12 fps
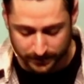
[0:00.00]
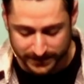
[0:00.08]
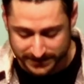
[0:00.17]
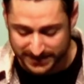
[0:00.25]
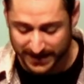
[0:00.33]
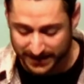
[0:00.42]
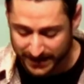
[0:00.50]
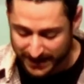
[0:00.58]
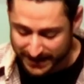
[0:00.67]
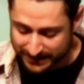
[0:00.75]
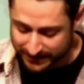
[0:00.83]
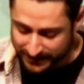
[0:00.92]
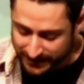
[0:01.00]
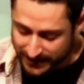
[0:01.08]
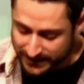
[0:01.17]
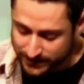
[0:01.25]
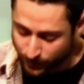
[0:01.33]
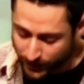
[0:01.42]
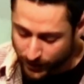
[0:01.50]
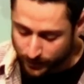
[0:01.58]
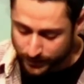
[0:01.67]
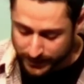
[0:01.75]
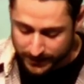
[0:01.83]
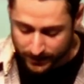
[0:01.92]
He said, These will
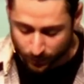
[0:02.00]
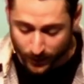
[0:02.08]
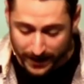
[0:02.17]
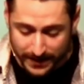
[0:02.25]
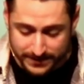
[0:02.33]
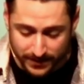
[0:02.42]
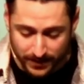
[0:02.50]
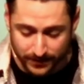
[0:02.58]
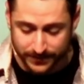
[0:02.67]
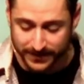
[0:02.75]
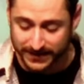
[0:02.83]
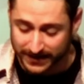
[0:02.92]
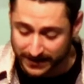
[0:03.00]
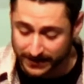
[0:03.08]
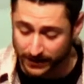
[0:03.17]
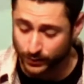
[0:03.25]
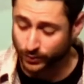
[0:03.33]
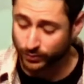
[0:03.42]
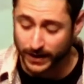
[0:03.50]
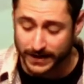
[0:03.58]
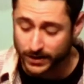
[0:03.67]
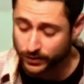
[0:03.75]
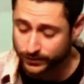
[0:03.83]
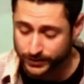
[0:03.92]
be the ways of the king who will
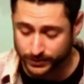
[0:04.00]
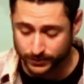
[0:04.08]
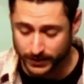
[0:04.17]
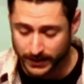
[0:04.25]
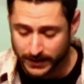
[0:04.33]
reign over you.